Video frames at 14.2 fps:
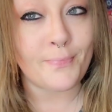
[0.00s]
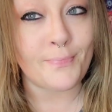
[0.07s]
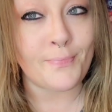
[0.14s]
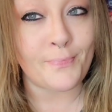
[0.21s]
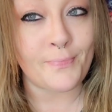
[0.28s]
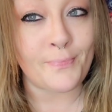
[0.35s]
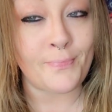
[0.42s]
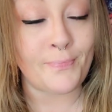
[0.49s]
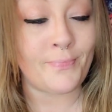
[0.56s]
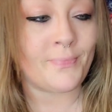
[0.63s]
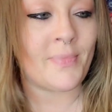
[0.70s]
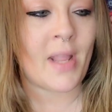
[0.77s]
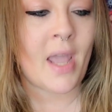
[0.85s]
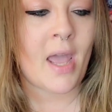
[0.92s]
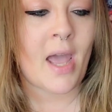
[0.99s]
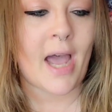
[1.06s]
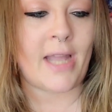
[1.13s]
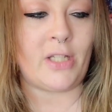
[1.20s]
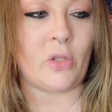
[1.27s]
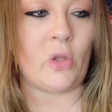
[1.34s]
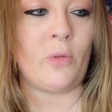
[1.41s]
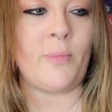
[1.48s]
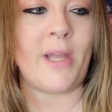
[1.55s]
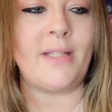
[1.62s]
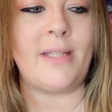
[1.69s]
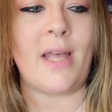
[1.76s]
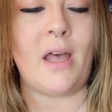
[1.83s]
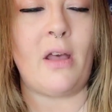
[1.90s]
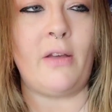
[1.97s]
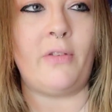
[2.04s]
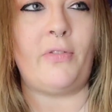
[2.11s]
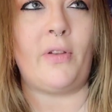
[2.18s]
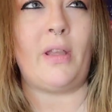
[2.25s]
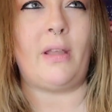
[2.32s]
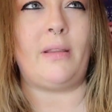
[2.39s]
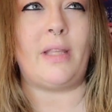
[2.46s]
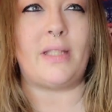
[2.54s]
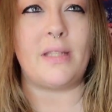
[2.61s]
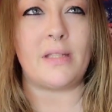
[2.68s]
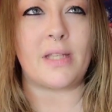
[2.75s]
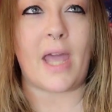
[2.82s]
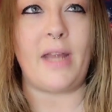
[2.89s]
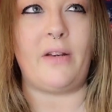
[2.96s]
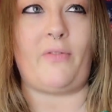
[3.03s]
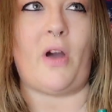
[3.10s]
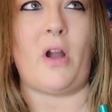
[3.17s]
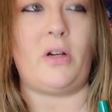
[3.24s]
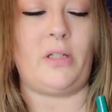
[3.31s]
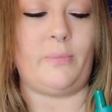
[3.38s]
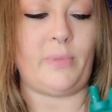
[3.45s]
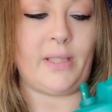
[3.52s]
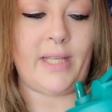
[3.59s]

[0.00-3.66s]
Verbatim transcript: I told myself, this is kind of hard to